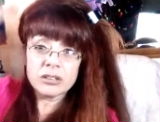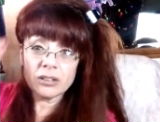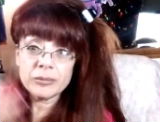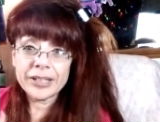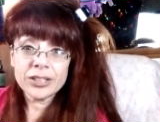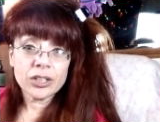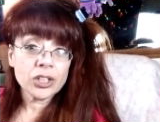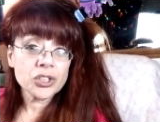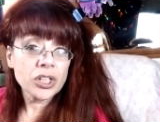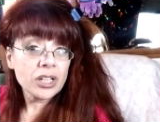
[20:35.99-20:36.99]
Oh my
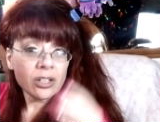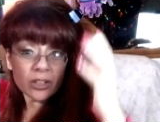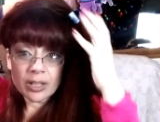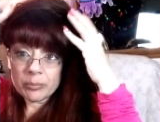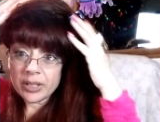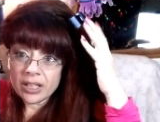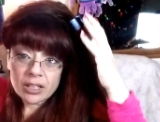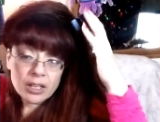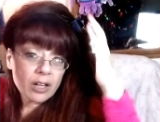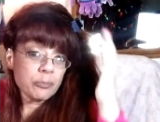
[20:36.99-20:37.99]
gosh, look at
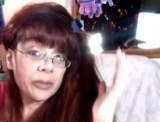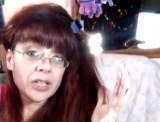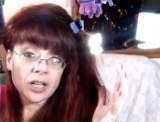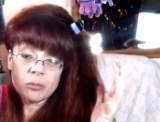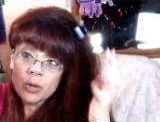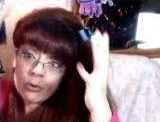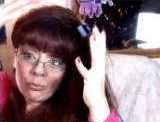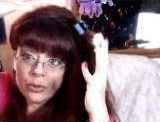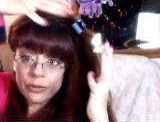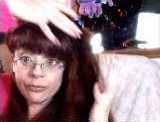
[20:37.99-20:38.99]
me. I've become
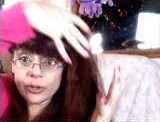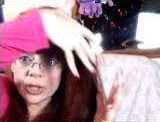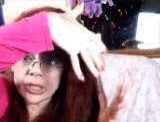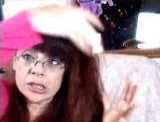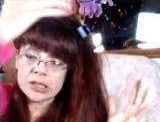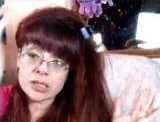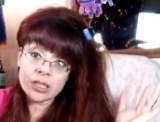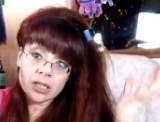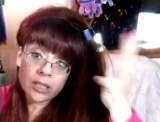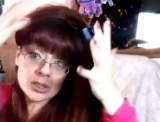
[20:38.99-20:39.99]
reverse
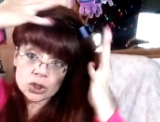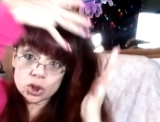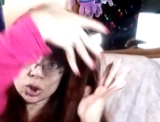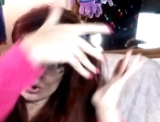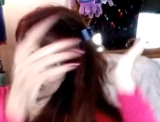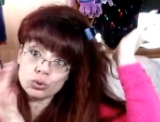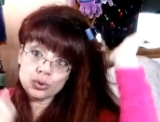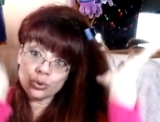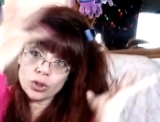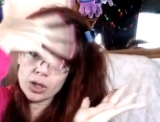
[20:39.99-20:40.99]
Donald
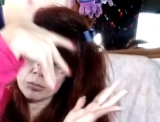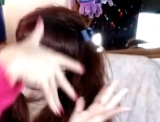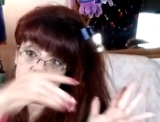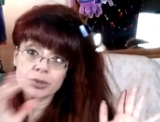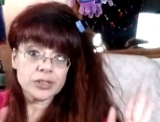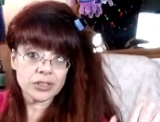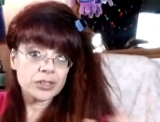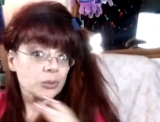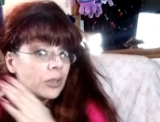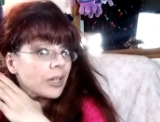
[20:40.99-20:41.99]
Trump. Still
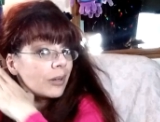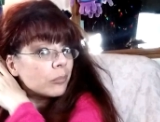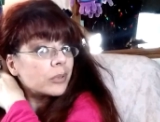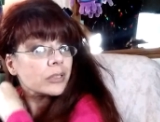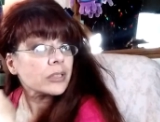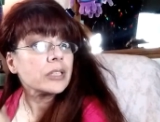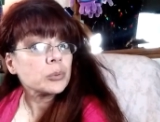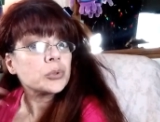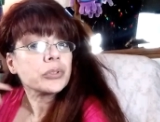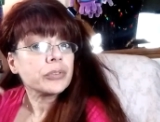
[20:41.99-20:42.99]
a twat, but it
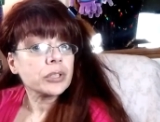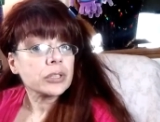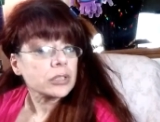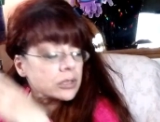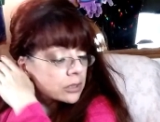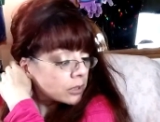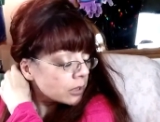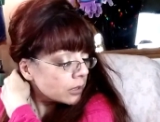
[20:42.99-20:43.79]
was reversed.